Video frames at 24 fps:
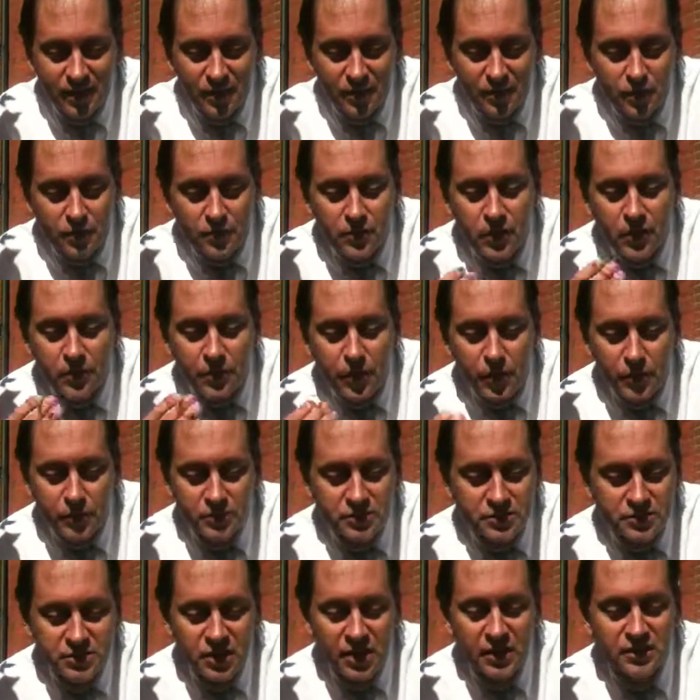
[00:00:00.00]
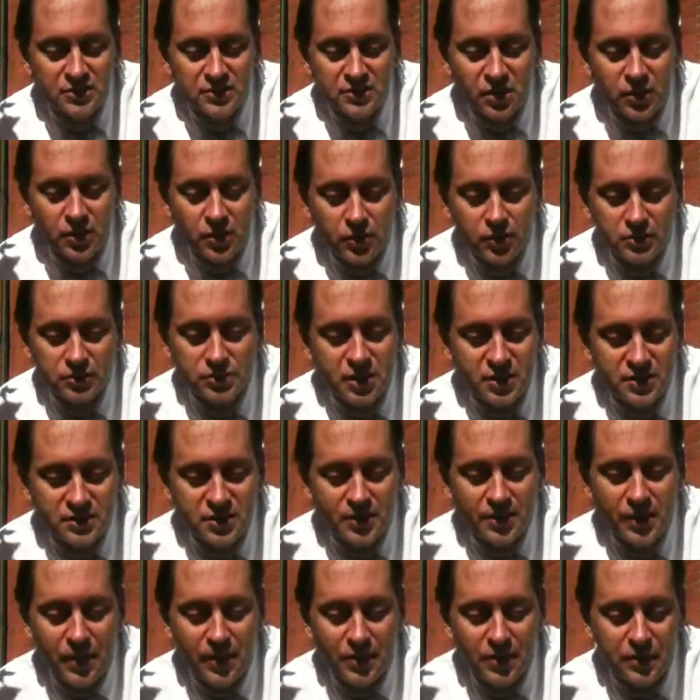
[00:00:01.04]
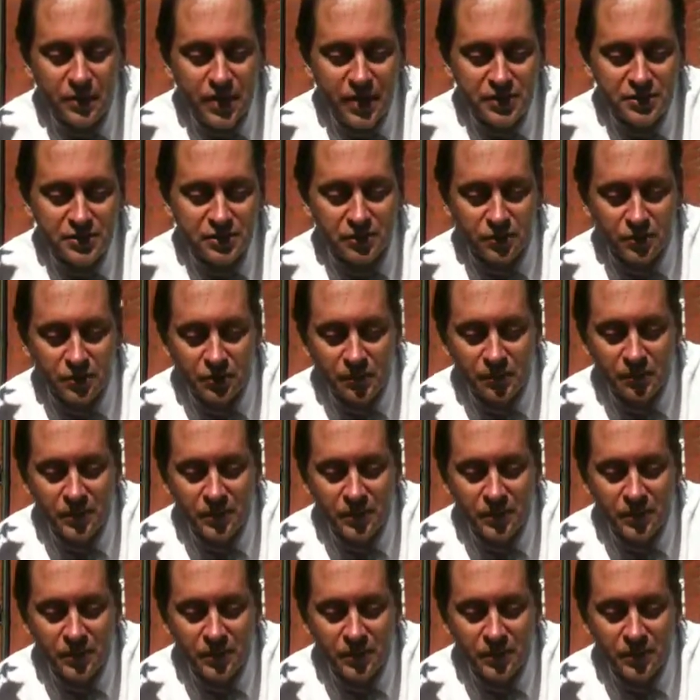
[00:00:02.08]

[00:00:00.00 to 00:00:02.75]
Though the important changes are not just about the rational,